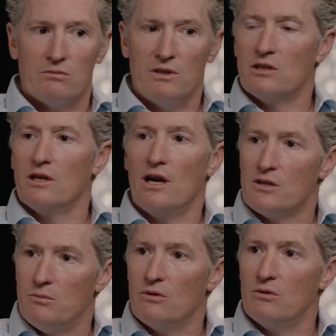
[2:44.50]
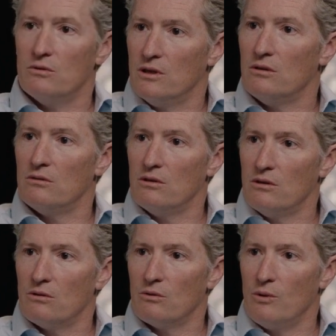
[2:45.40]
weeks in the hospital,
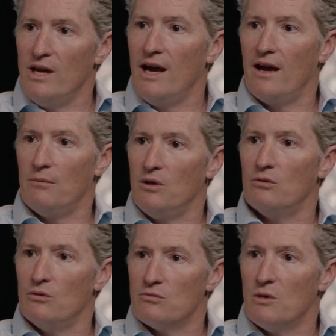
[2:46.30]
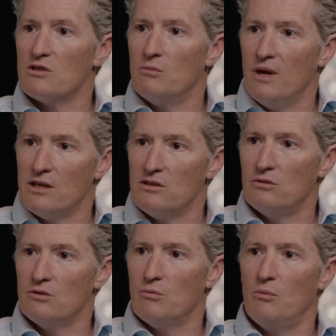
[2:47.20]
you're in rehab, you lose muscle mass, you
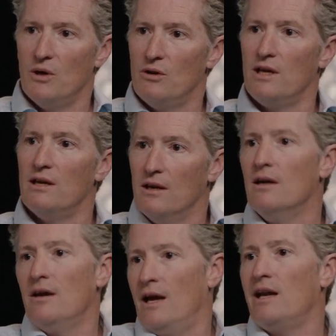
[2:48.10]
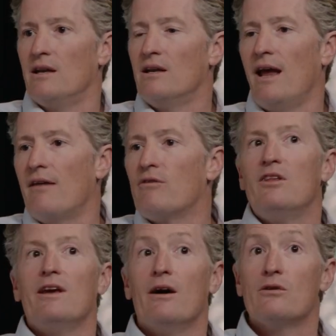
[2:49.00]
lose mobility, and
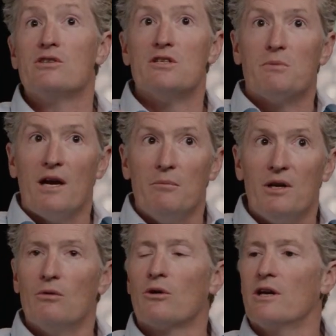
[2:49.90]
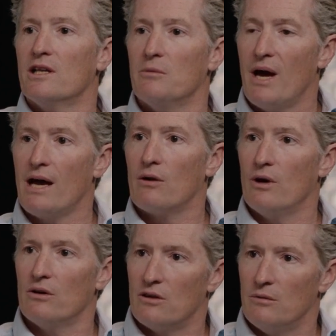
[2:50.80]
everything else that's kind of been working in the
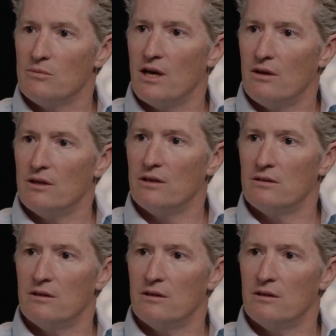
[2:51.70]
background comes out, and